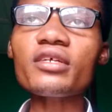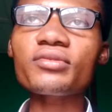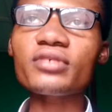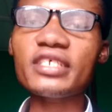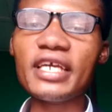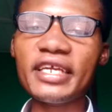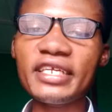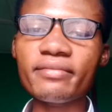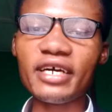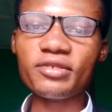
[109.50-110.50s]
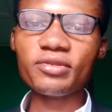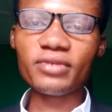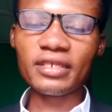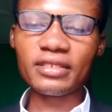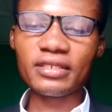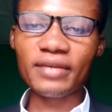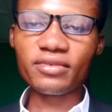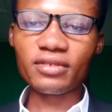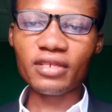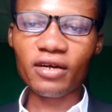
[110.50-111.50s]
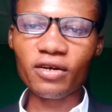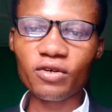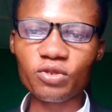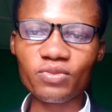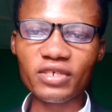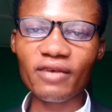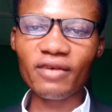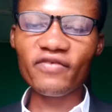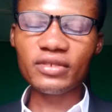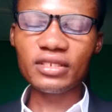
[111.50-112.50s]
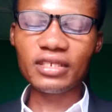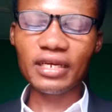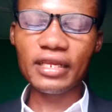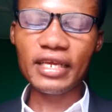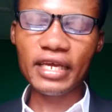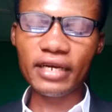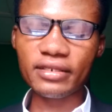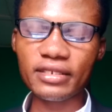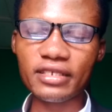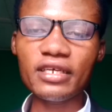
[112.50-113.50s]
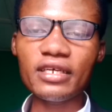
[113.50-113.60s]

to gain my strength up to now or to become physically healthy